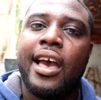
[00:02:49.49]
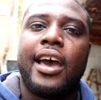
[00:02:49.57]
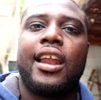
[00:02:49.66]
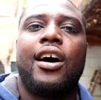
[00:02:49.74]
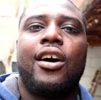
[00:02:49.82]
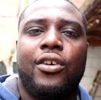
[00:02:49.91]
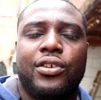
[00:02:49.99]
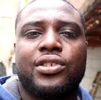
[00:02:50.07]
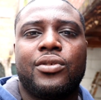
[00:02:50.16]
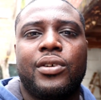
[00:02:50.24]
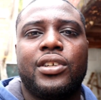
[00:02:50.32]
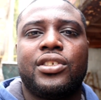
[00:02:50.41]
and I
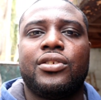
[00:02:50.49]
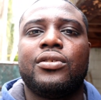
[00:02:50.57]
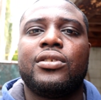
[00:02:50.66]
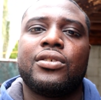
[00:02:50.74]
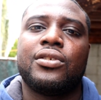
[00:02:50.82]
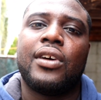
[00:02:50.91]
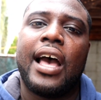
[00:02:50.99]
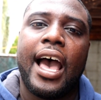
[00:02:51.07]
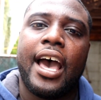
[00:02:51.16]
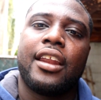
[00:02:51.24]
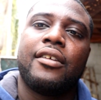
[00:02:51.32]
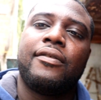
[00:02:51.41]
also want you to
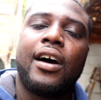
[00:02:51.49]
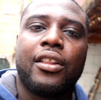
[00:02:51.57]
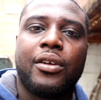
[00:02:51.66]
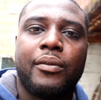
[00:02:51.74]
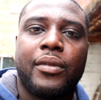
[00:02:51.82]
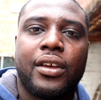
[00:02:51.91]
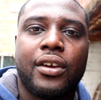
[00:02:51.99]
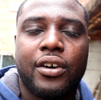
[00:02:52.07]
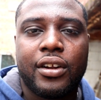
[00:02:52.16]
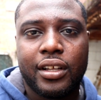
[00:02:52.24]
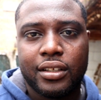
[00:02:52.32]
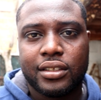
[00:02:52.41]
add and follow me
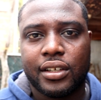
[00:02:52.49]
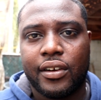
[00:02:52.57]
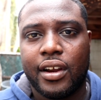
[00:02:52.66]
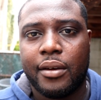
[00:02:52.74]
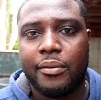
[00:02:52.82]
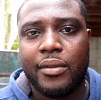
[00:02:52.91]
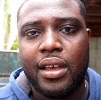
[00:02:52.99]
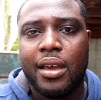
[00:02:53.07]
on Instagram,